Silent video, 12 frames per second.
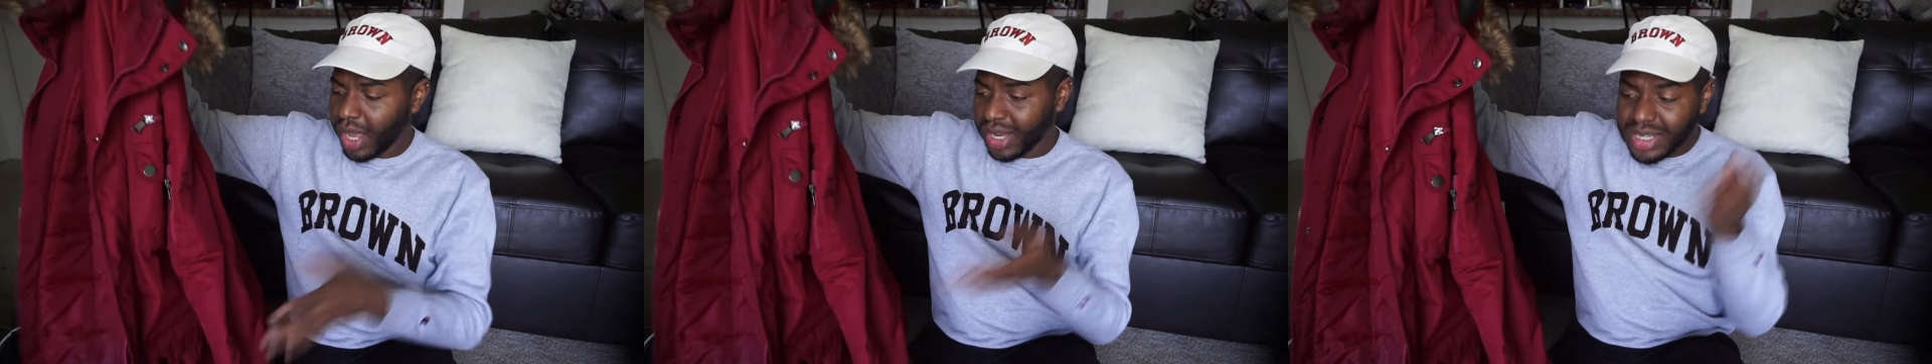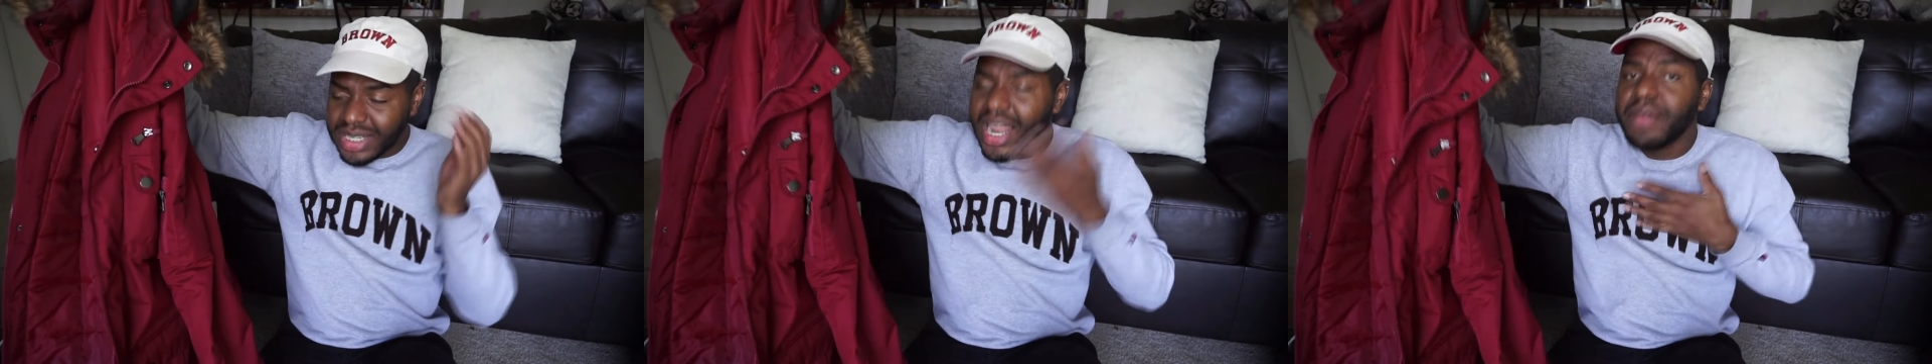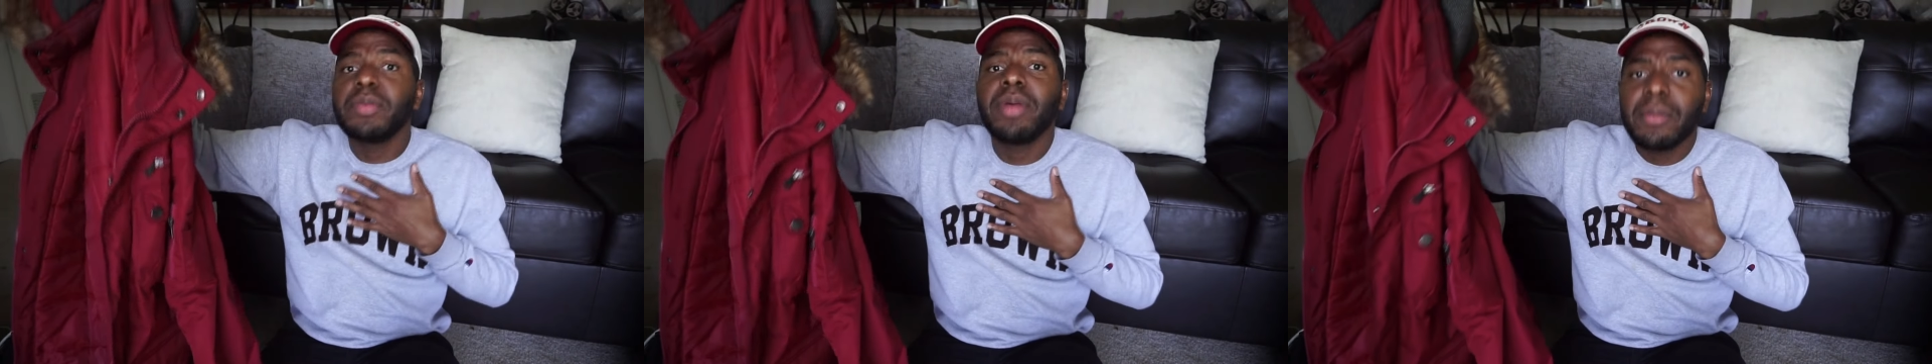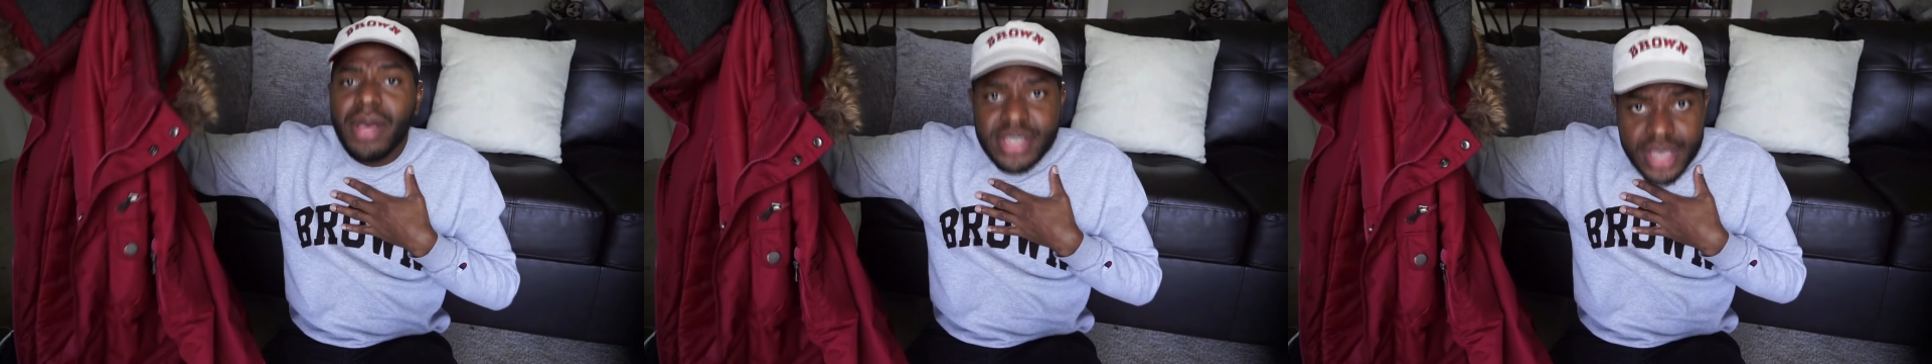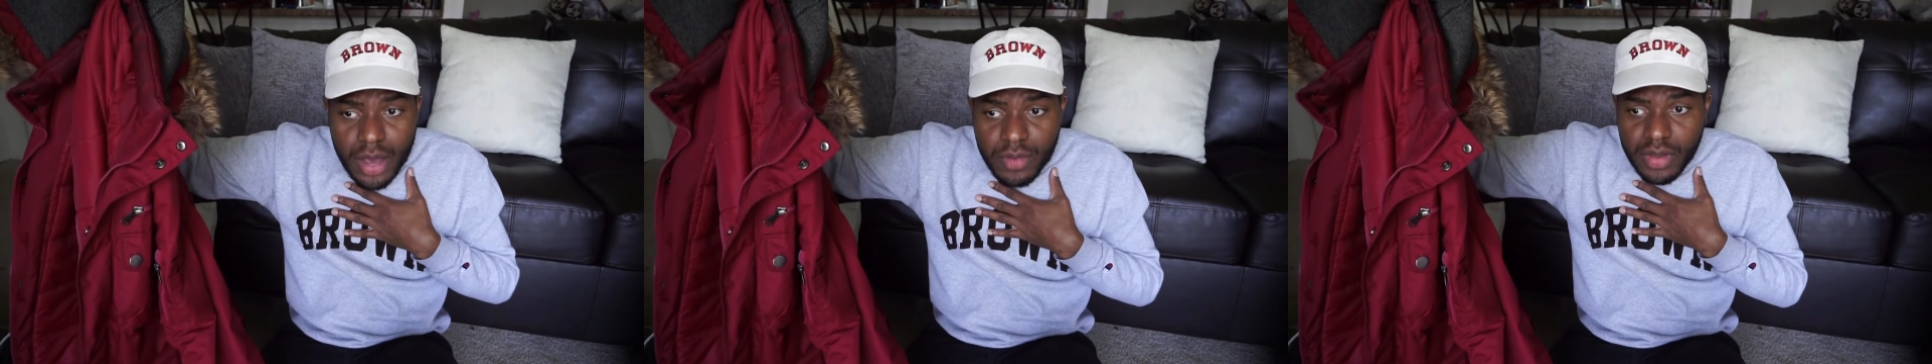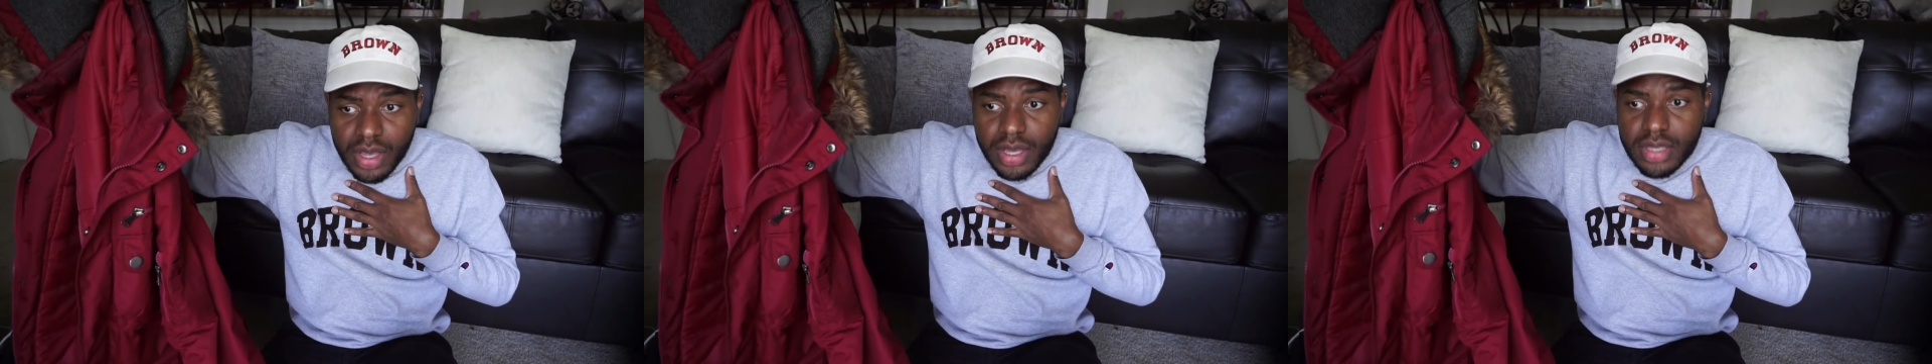I could never bring
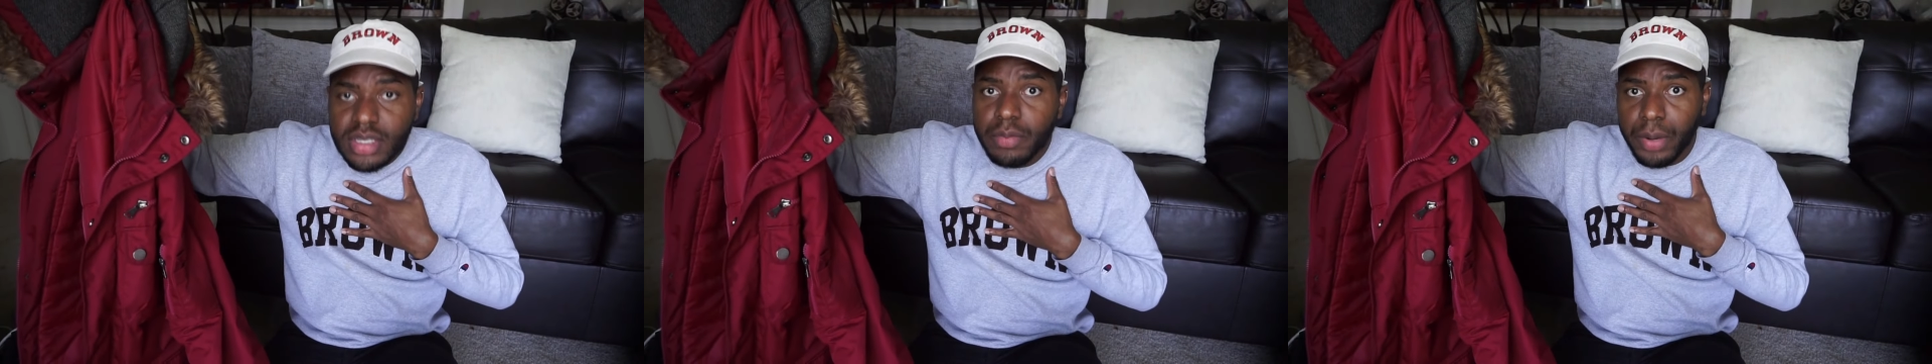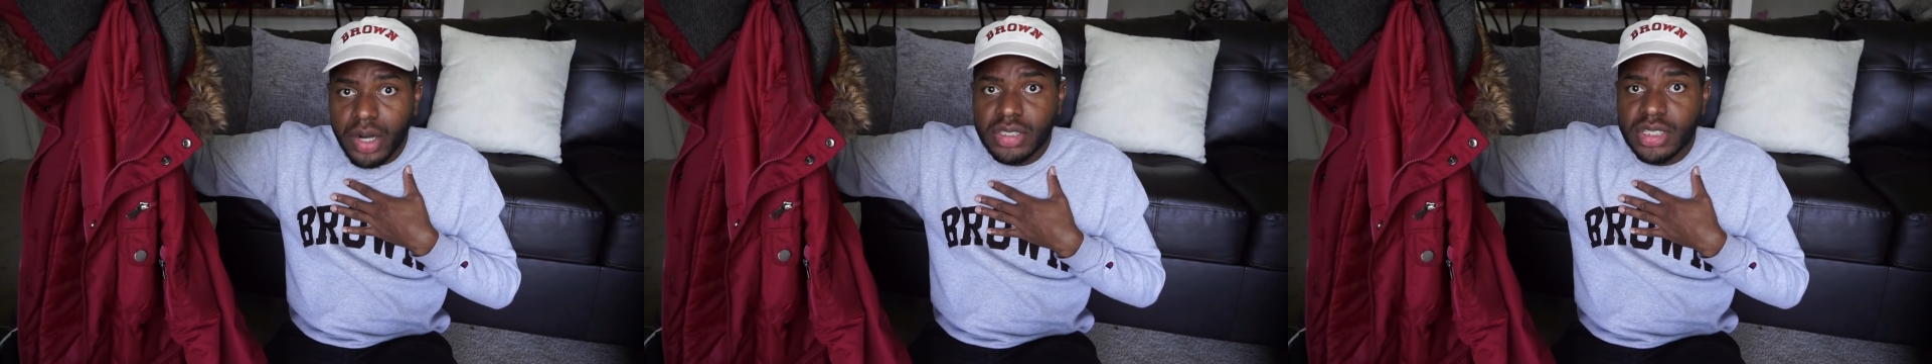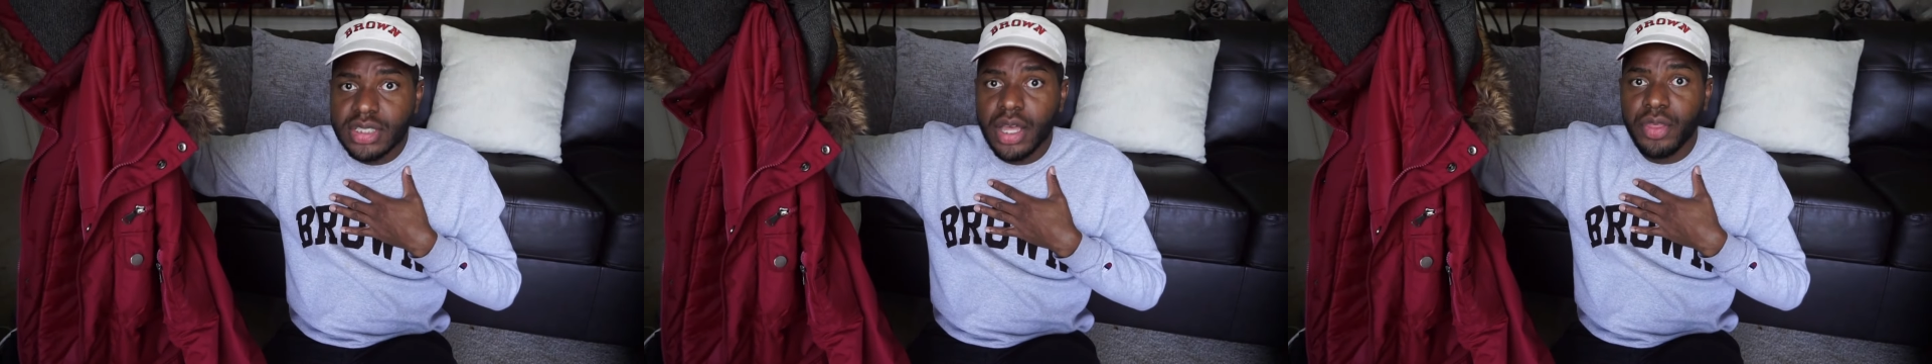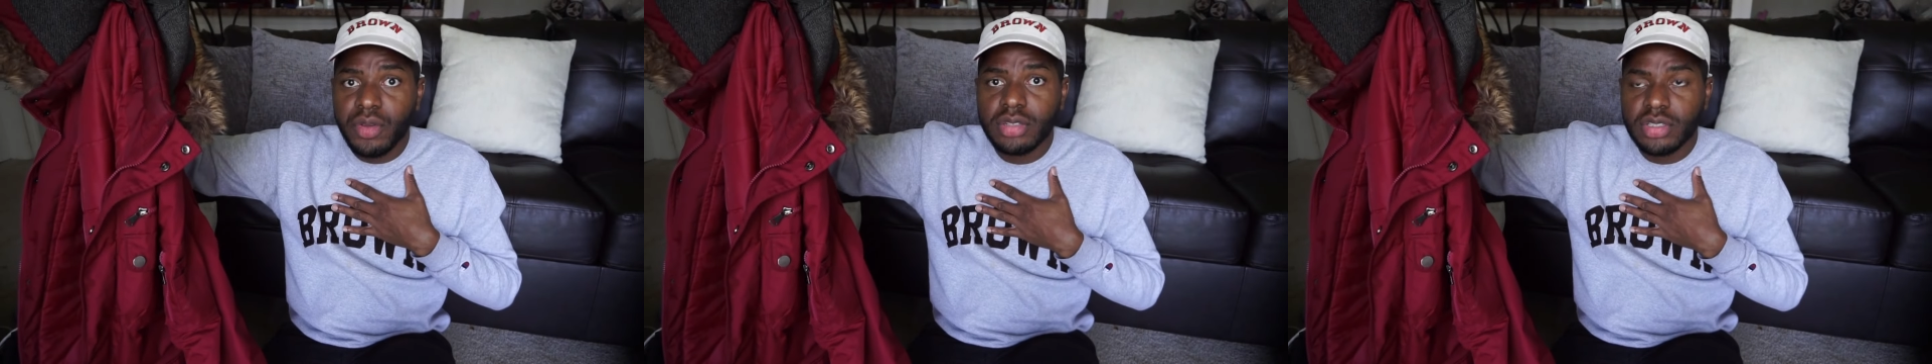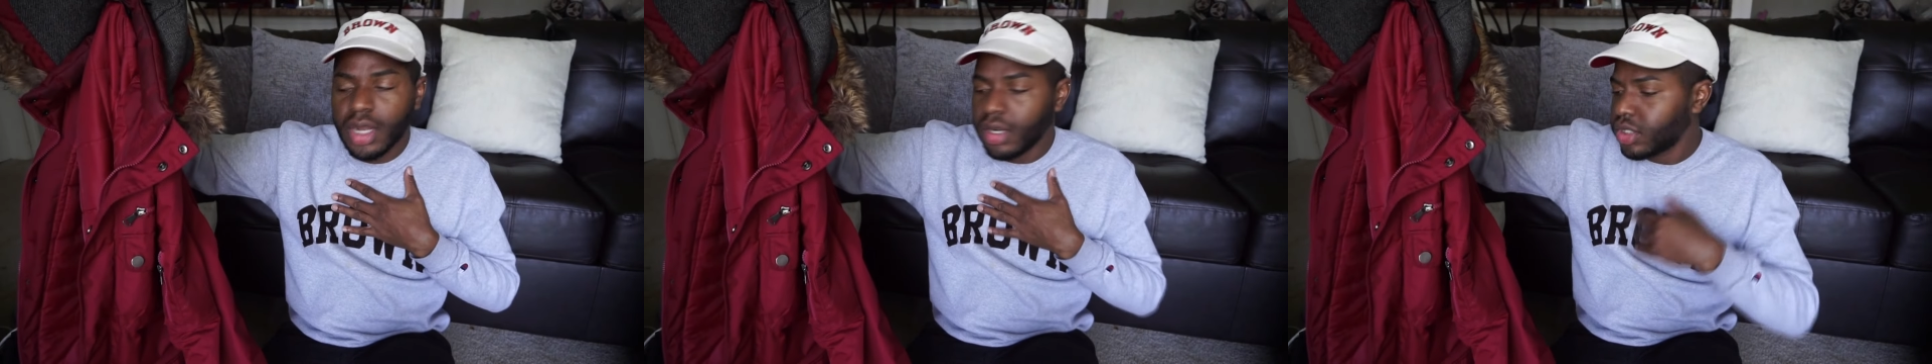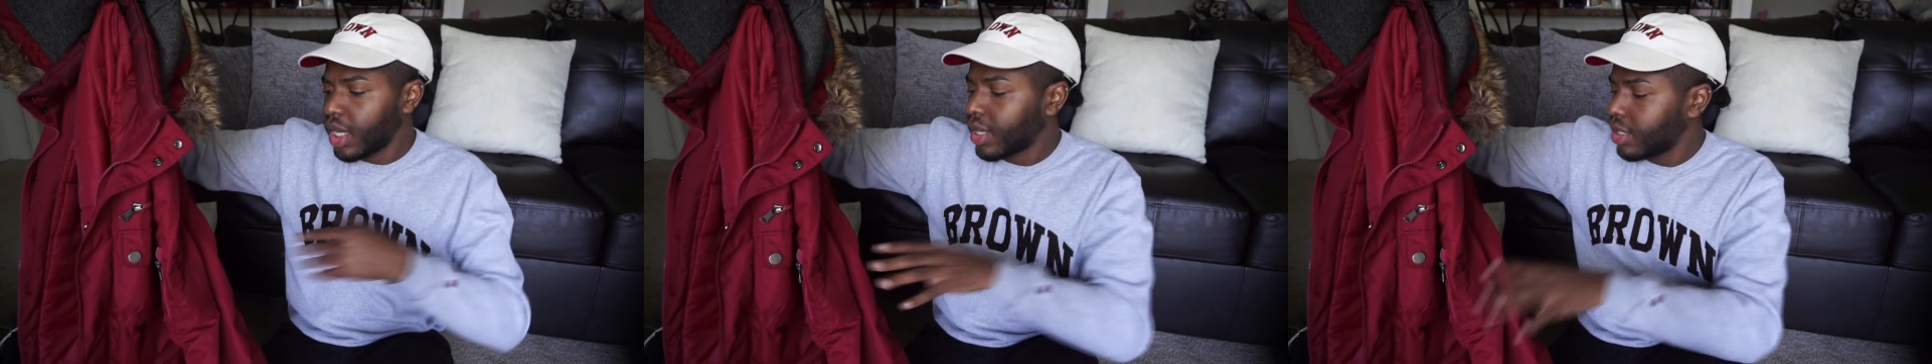myself to purchase a
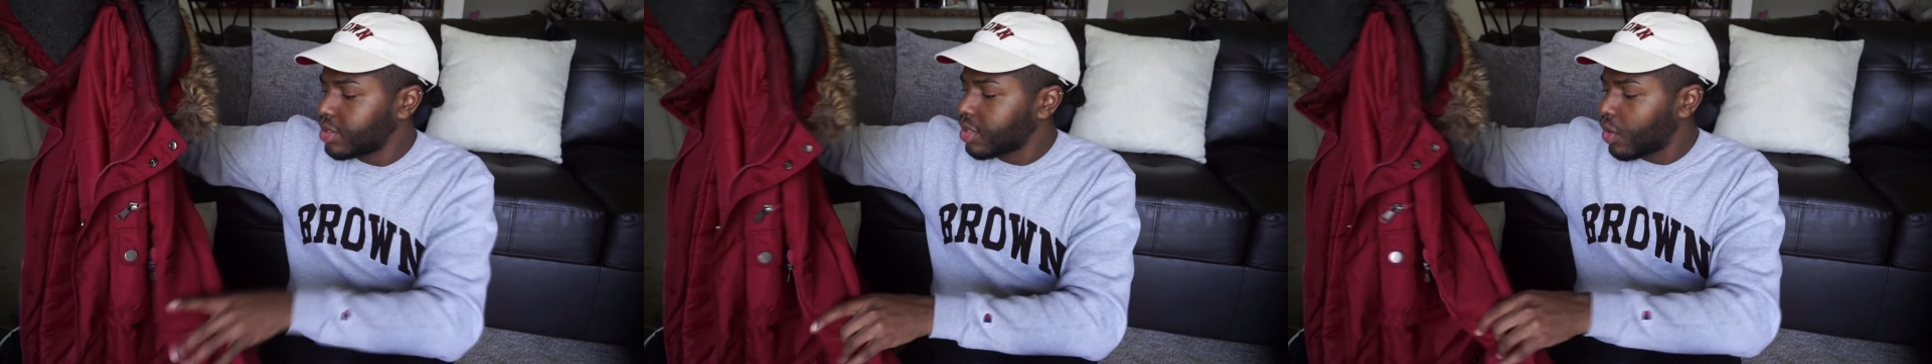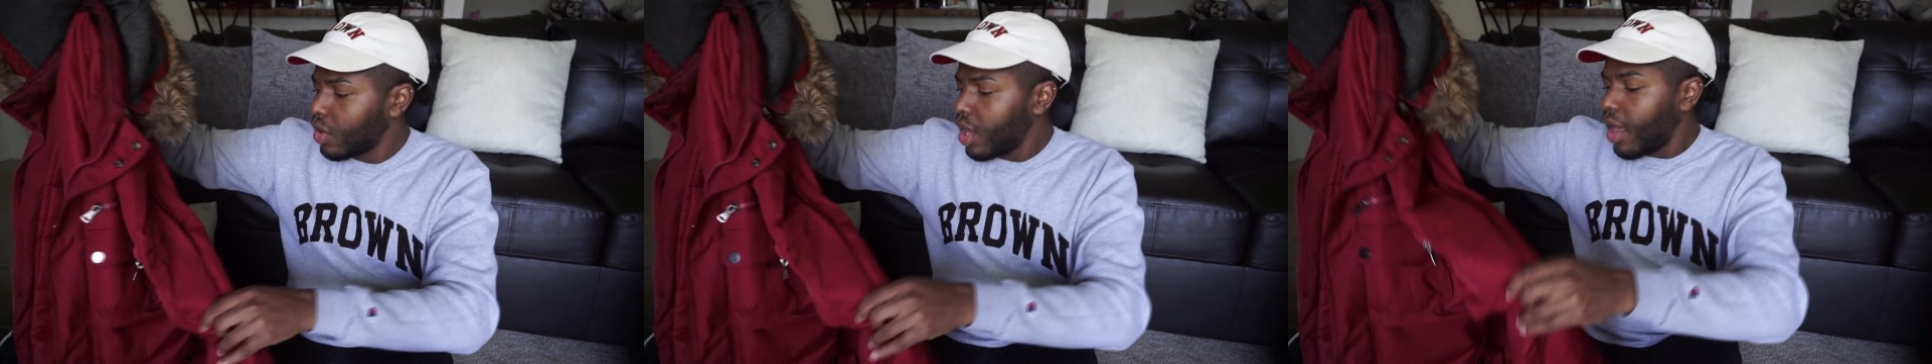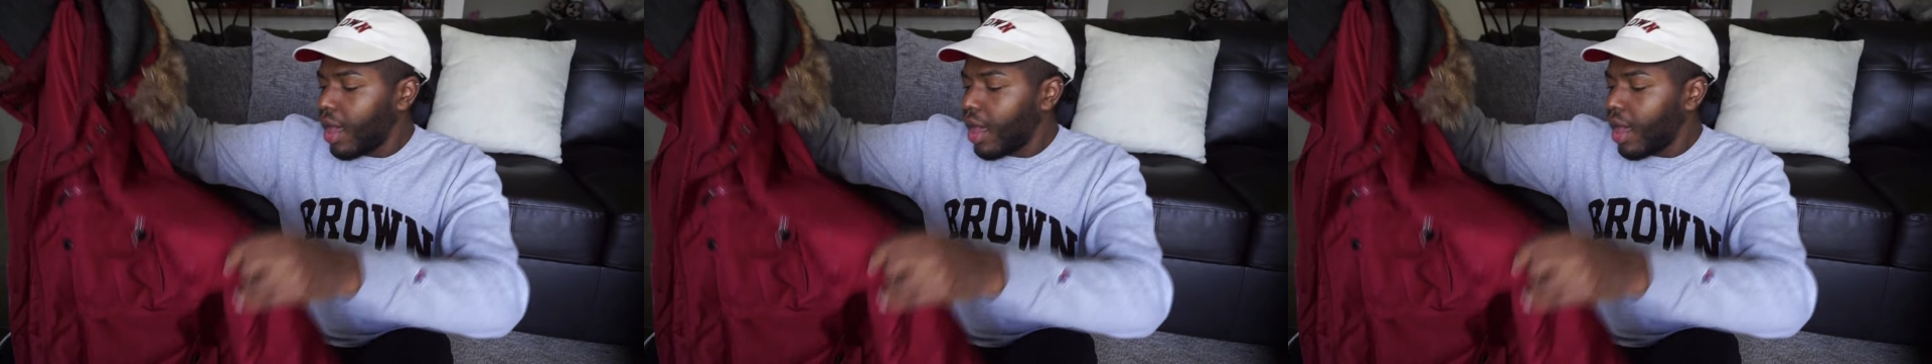$300 jacket. So